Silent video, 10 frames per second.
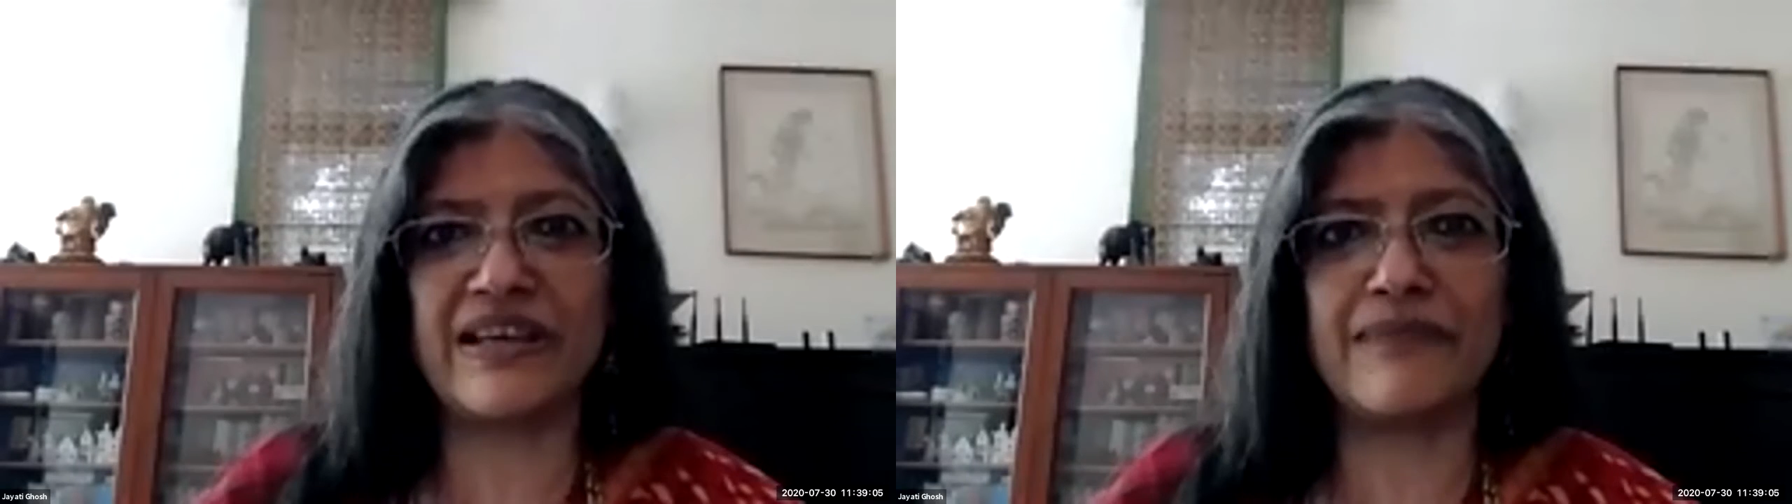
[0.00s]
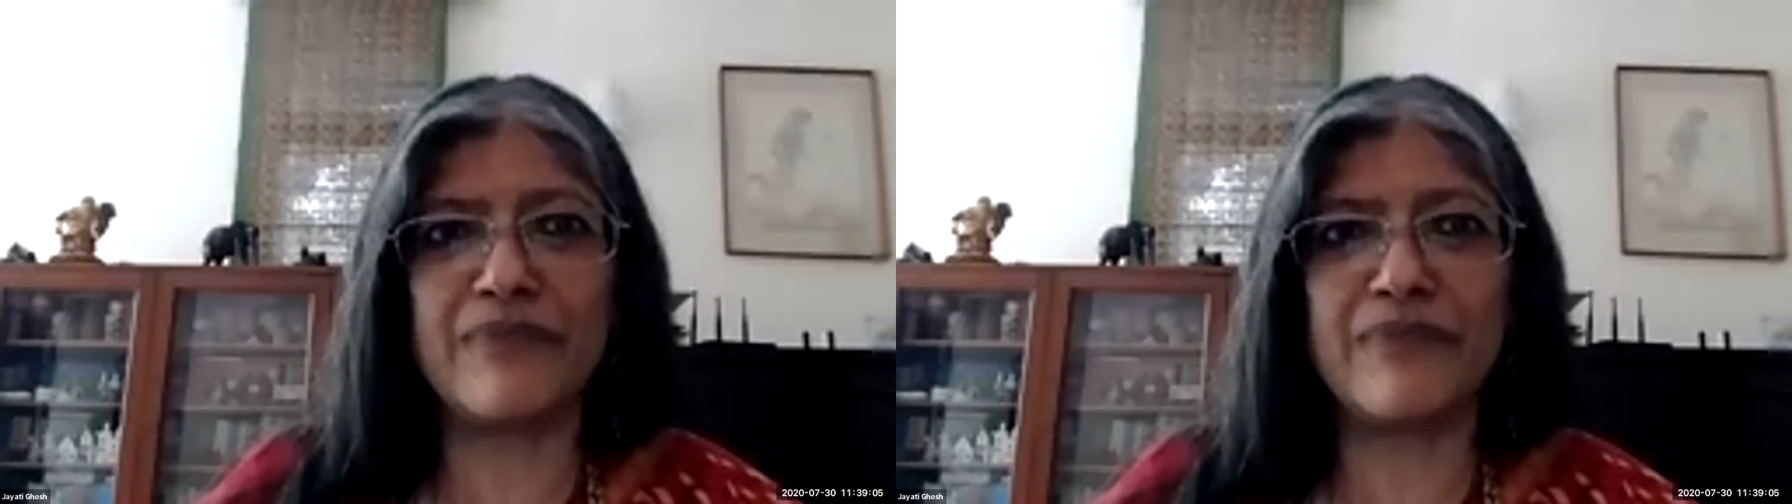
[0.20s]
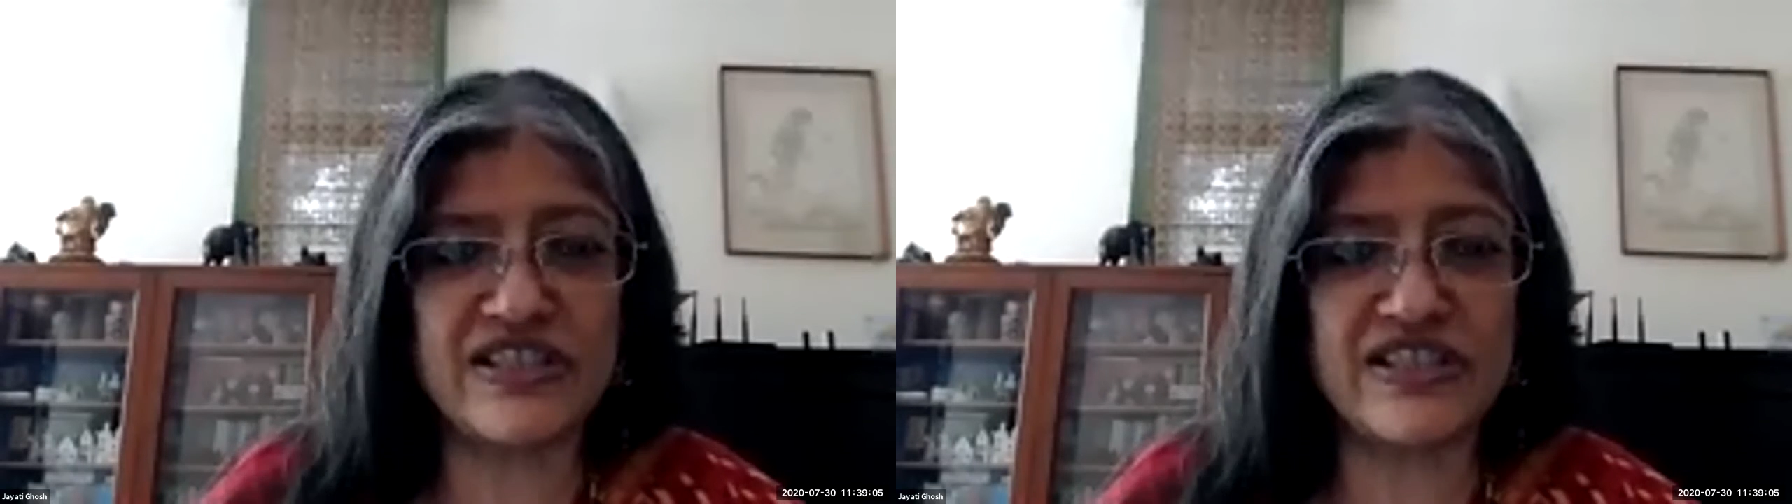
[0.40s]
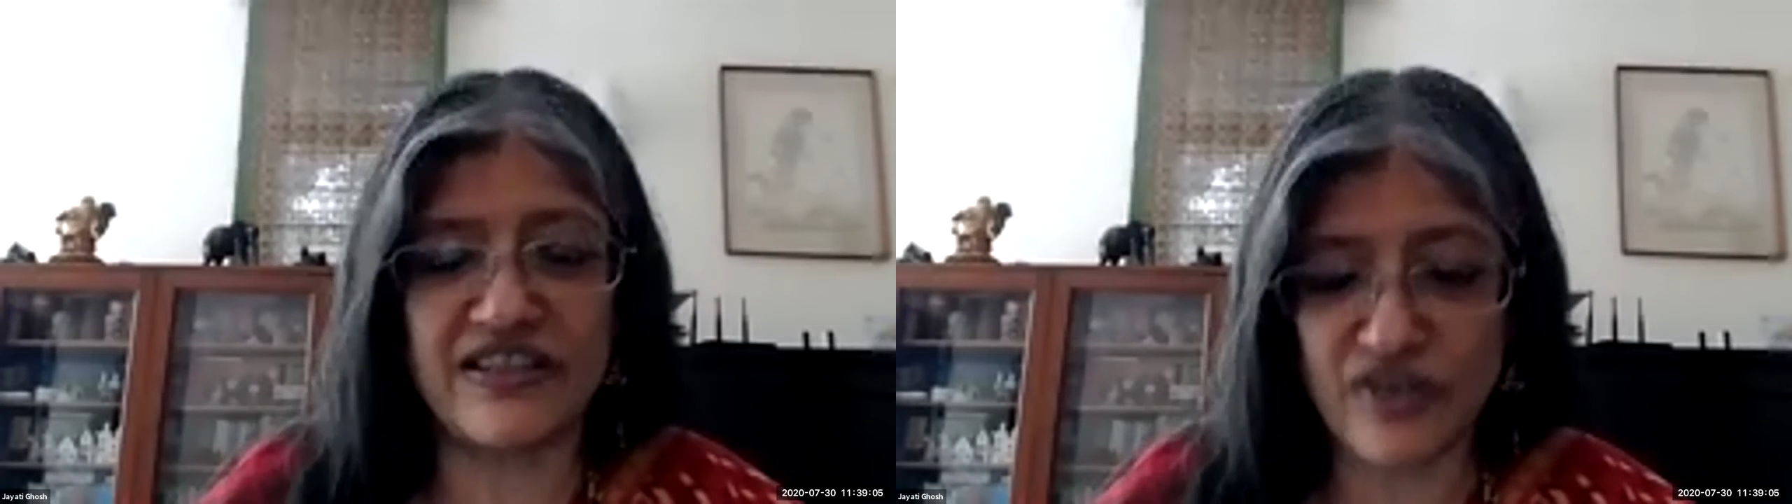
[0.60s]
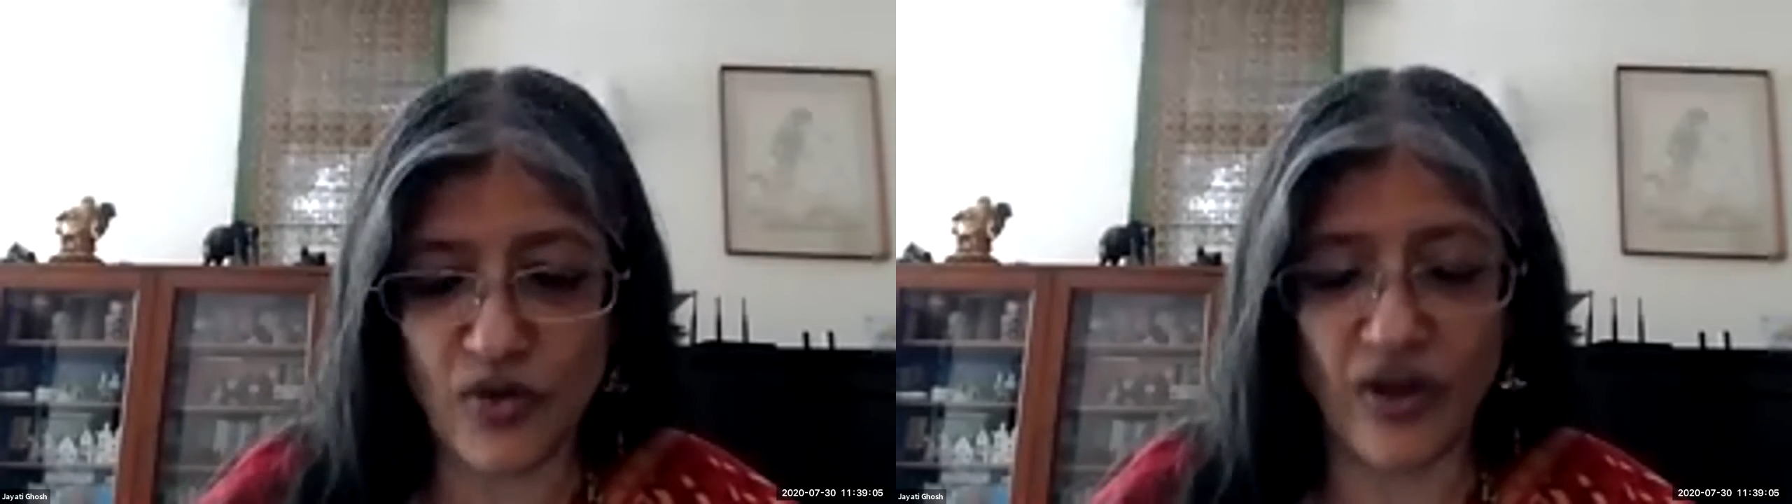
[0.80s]
of the
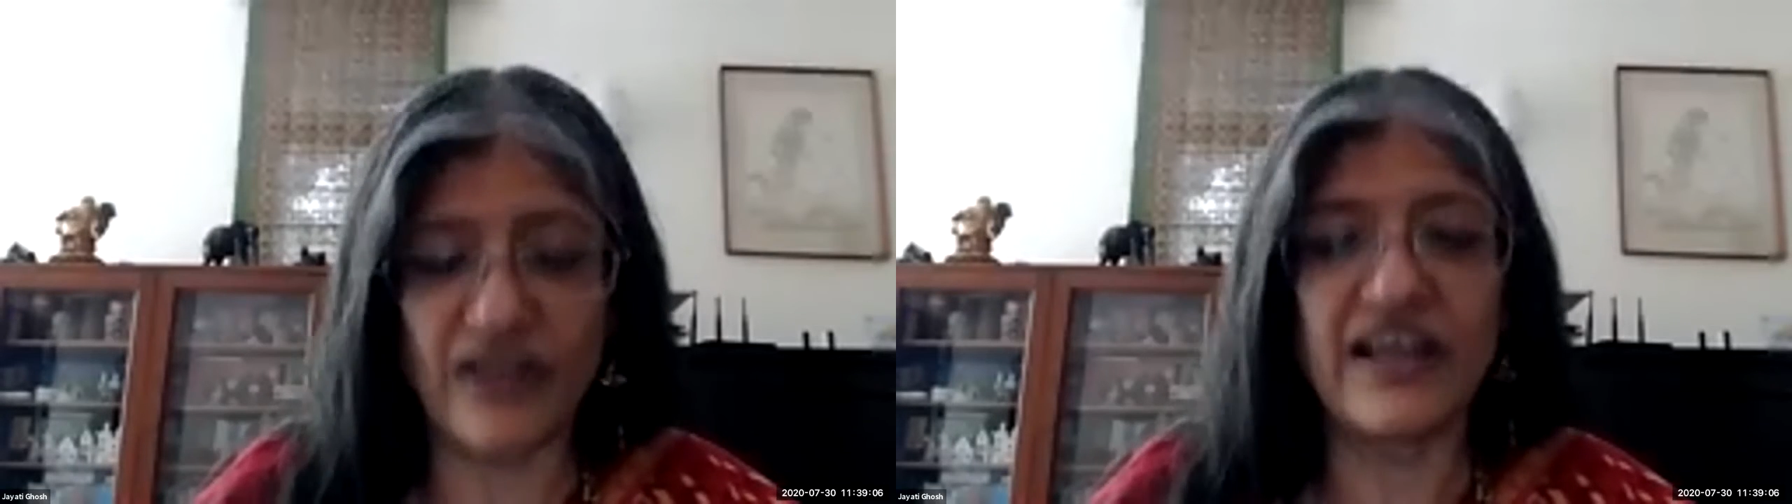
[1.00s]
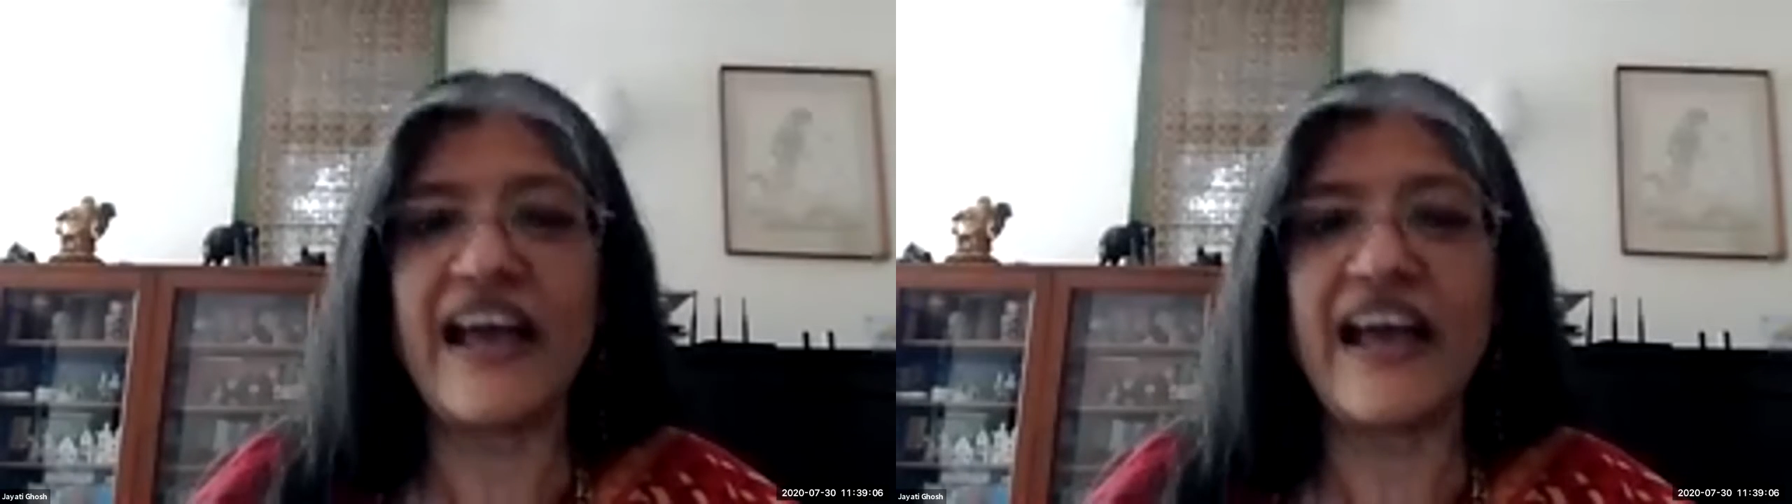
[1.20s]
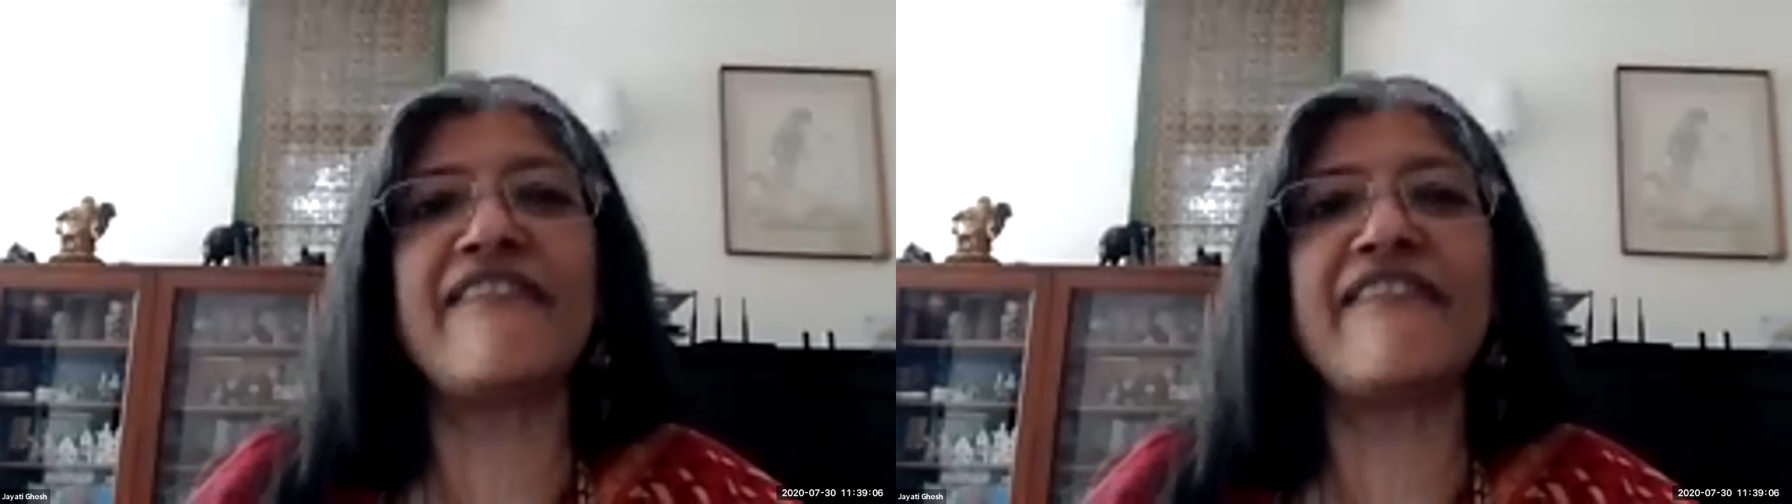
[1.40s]
emissions and so on,